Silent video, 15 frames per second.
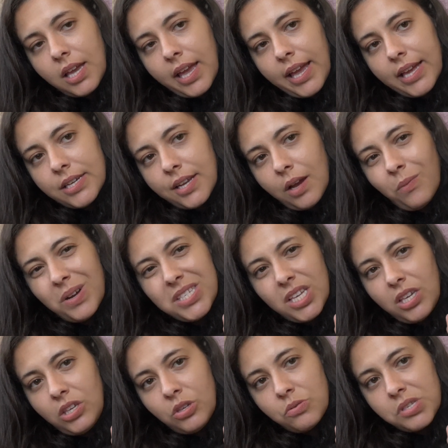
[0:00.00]
and I
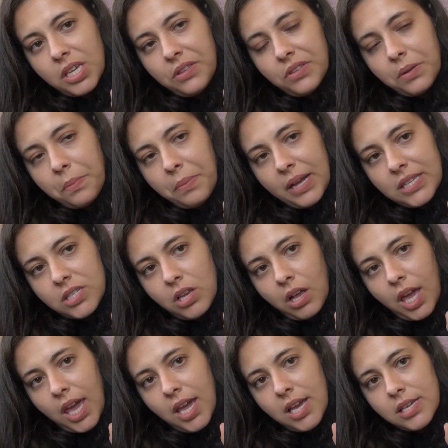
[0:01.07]
wasn't using the pencil
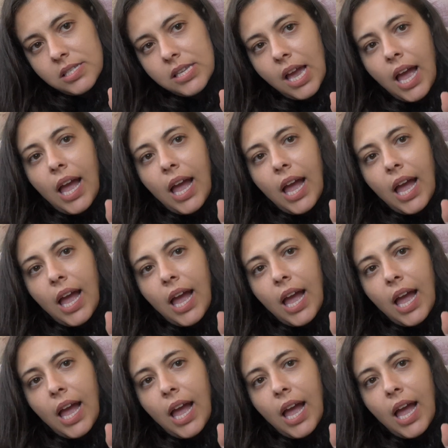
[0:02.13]
case.